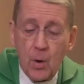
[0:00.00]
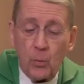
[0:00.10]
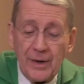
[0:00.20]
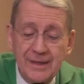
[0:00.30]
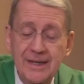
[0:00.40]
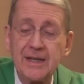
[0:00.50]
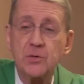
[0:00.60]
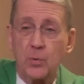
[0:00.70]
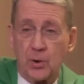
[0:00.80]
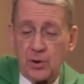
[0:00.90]
With
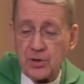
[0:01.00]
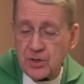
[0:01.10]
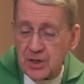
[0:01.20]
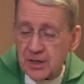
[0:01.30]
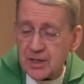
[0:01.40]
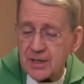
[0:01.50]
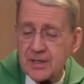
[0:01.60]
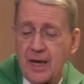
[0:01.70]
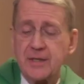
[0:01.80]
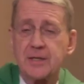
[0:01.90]
these words, Jesus
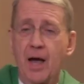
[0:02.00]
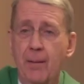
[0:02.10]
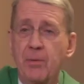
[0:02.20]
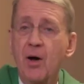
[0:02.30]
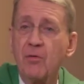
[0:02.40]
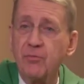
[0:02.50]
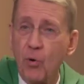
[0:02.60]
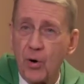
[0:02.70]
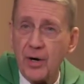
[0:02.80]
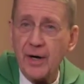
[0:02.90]
sets up
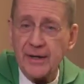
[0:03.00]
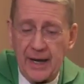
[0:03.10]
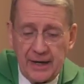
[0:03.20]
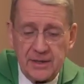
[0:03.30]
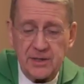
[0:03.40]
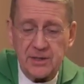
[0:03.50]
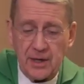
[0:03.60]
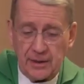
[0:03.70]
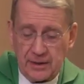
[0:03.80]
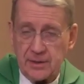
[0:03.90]
four case
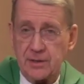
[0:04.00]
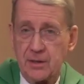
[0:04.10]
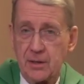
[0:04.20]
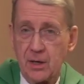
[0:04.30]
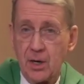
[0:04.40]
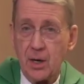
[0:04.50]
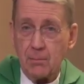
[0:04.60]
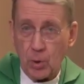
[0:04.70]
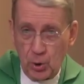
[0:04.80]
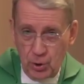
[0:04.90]
studies
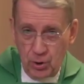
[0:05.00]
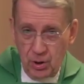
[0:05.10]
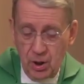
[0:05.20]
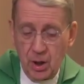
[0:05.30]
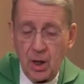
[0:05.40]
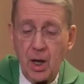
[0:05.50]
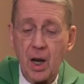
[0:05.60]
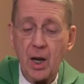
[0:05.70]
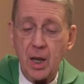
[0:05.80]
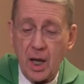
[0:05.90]
murder,
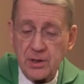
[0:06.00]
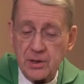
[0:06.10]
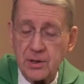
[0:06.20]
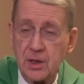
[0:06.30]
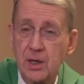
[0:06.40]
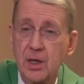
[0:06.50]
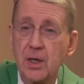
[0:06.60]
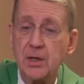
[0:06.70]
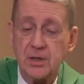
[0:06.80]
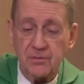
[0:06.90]
lust,
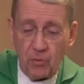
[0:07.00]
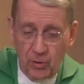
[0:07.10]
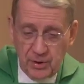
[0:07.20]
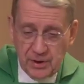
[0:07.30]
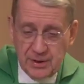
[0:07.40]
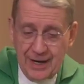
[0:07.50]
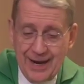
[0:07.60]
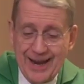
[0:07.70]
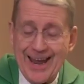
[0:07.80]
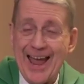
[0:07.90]
divorce,
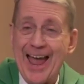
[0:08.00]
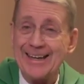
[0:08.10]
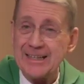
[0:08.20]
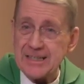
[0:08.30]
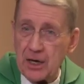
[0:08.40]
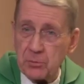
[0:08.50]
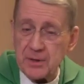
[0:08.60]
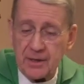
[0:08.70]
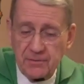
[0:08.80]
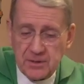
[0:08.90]
and
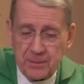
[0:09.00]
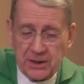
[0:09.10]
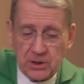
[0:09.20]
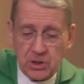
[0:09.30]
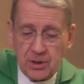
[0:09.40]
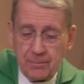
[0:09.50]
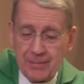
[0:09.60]
integrity of speech.